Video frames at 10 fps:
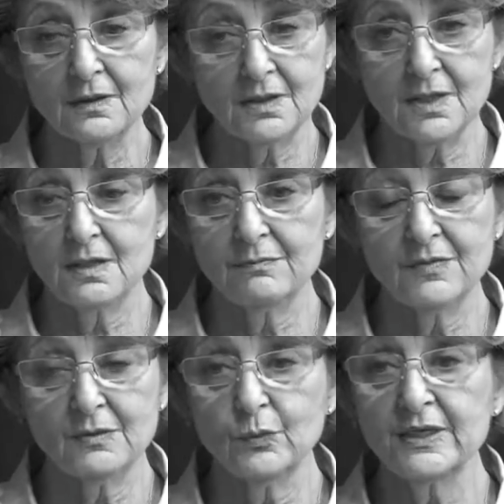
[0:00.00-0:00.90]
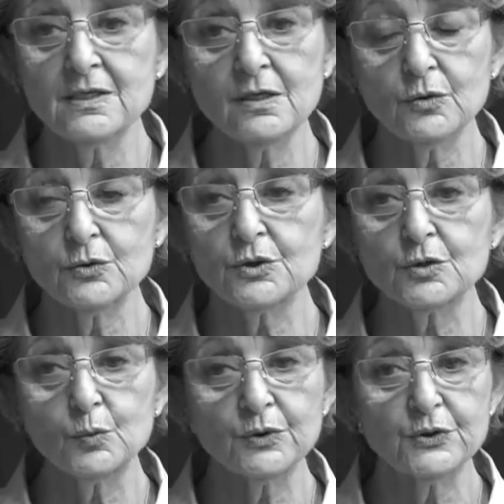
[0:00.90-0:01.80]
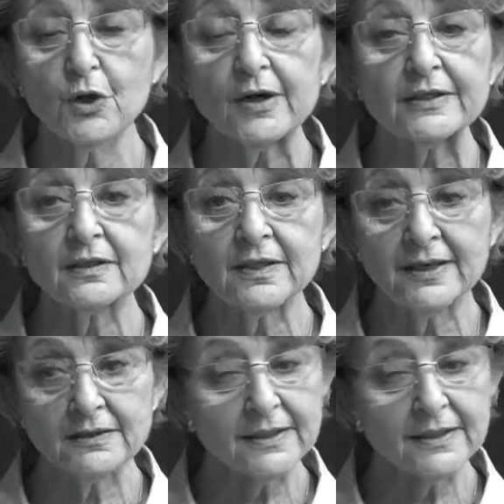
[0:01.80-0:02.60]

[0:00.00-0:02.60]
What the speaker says: The windows were dark at night,